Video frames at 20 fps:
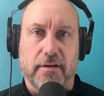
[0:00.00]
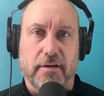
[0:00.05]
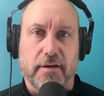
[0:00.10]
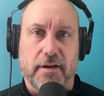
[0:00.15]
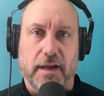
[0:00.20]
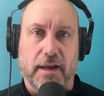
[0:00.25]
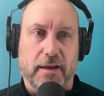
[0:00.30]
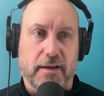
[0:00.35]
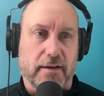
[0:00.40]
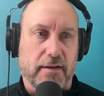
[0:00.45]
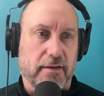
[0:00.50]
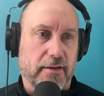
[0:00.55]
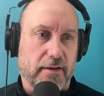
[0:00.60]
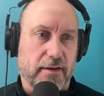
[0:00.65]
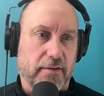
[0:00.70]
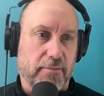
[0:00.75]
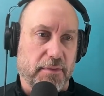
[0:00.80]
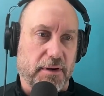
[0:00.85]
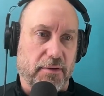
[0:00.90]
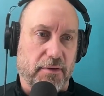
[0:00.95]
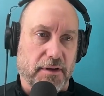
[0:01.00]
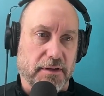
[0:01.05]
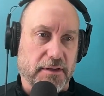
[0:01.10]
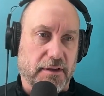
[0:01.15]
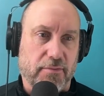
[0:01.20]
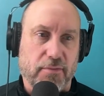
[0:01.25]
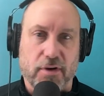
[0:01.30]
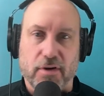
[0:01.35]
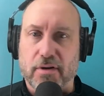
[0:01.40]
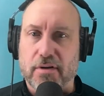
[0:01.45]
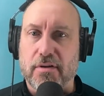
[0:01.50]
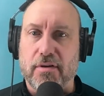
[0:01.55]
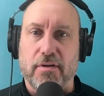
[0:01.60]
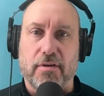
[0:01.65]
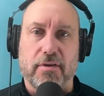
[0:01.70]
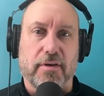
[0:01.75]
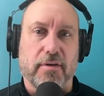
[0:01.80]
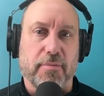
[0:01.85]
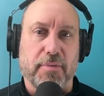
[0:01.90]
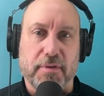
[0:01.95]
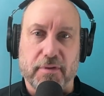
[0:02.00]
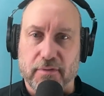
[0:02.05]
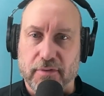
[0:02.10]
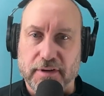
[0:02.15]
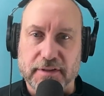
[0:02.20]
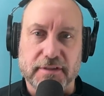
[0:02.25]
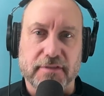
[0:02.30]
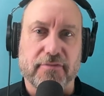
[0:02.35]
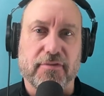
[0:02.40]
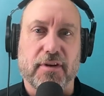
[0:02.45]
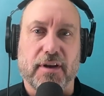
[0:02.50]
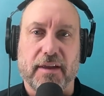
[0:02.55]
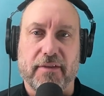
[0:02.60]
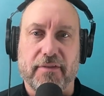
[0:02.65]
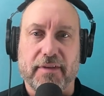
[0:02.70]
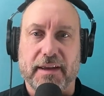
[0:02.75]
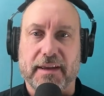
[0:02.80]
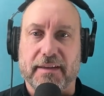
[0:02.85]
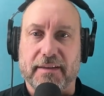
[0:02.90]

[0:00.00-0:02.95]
like, in many ways, a miracle and a reason for living